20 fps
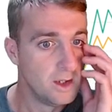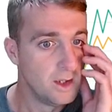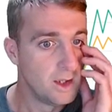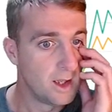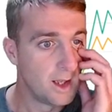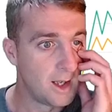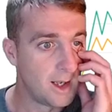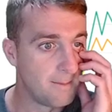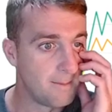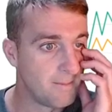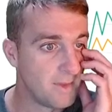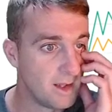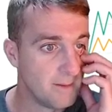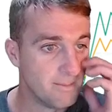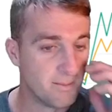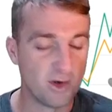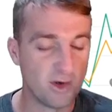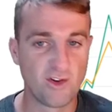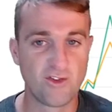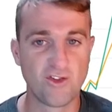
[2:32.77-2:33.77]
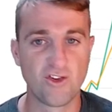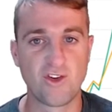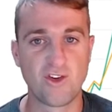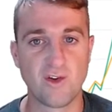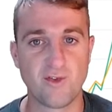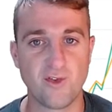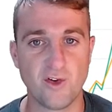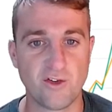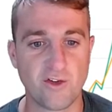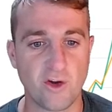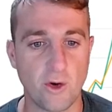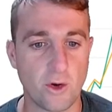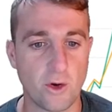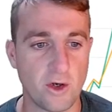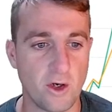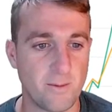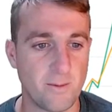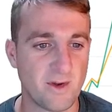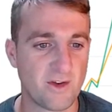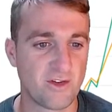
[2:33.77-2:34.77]
but it's just different
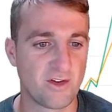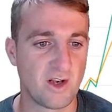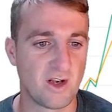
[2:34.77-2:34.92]
tokenomics,